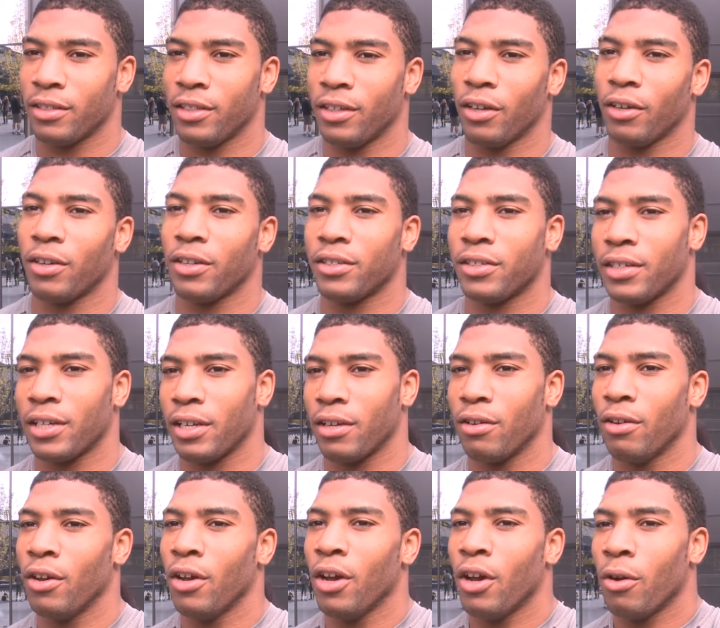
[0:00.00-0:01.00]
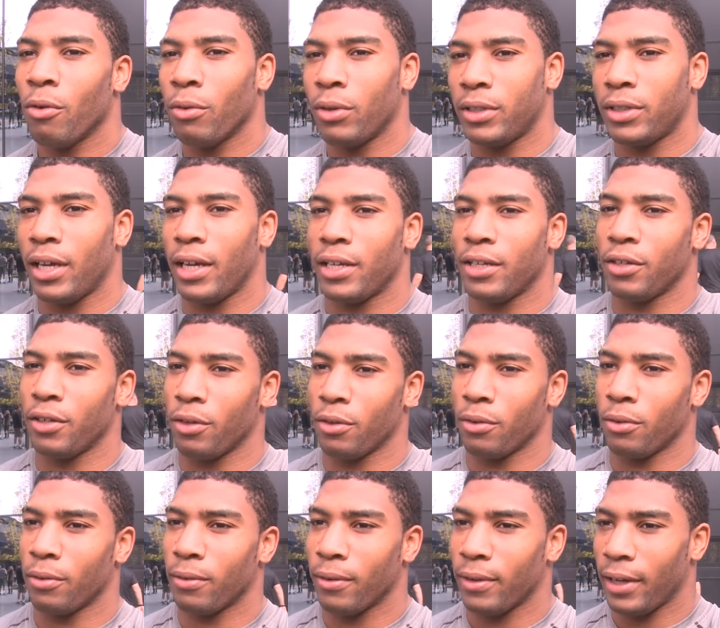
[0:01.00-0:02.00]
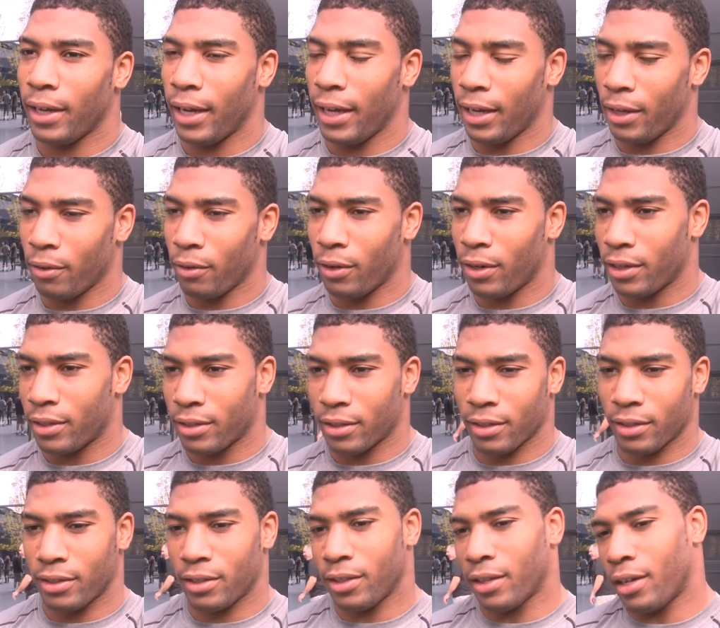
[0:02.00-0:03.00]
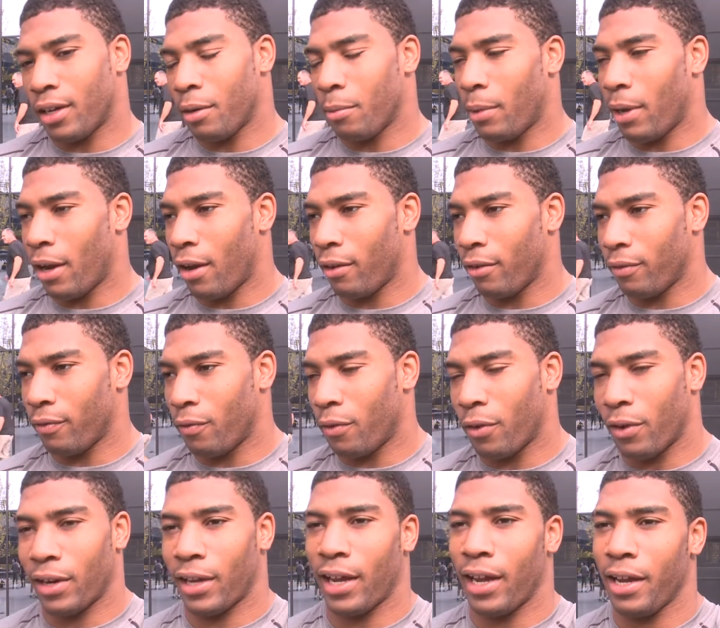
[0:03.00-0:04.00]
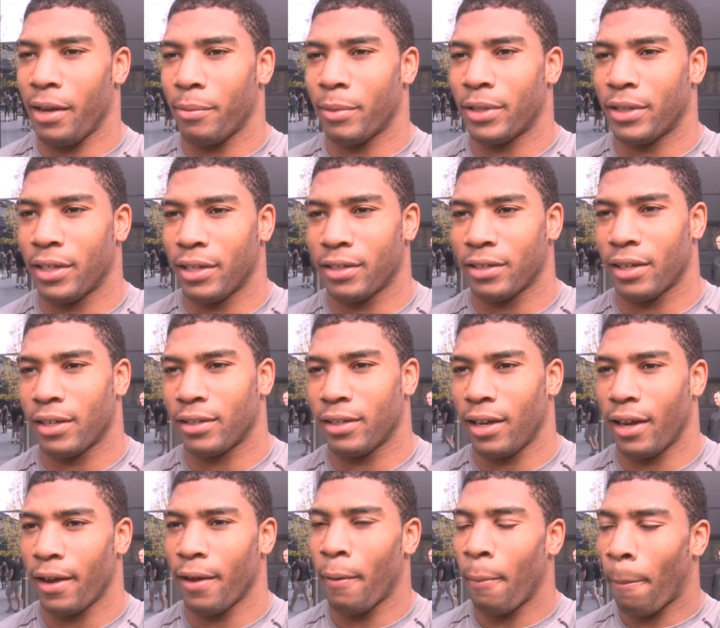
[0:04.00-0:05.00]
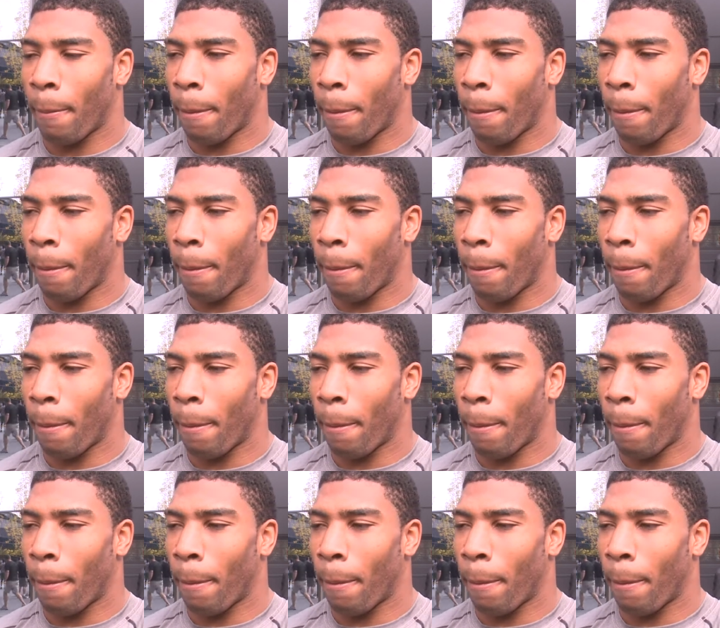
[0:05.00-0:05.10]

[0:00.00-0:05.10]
you know, to see what they do in order to, to come out for a game and things like that.